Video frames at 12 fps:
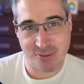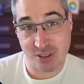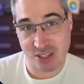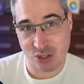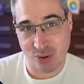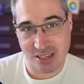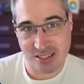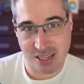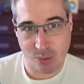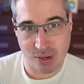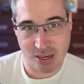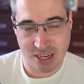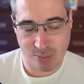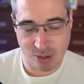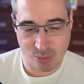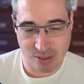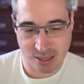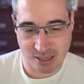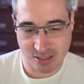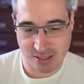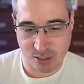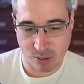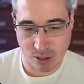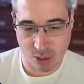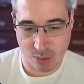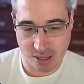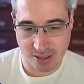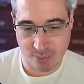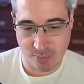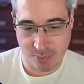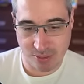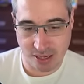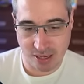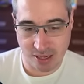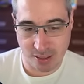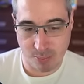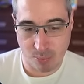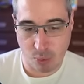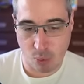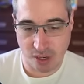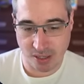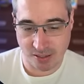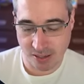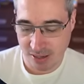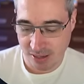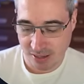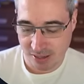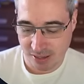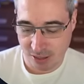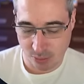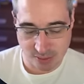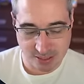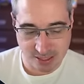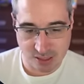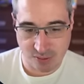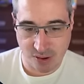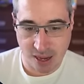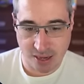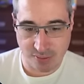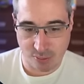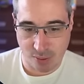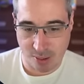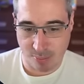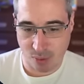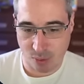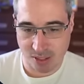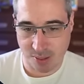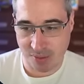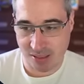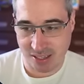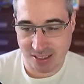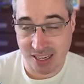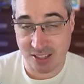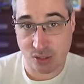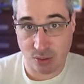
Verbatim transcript: And for this translate, we can come in with like a 0 and then maybe a 0.65 rem or something like that.